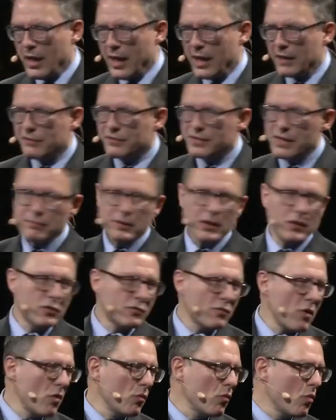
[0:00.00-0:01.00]
And if something
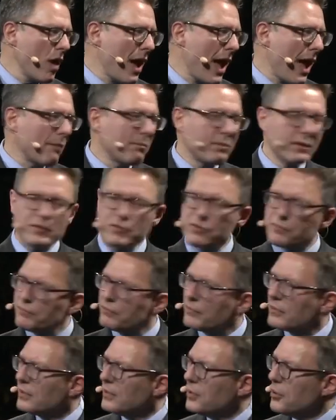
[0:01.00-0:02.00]
goes wrong, what happens?
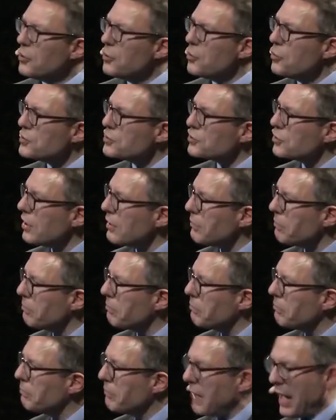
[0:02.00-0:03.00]
Who is going to
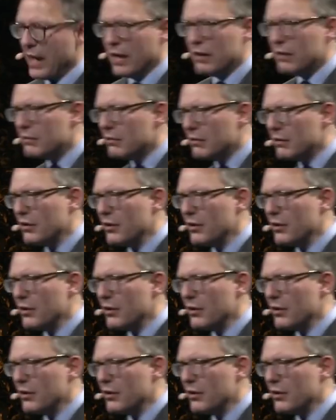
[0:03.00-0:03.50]
pay?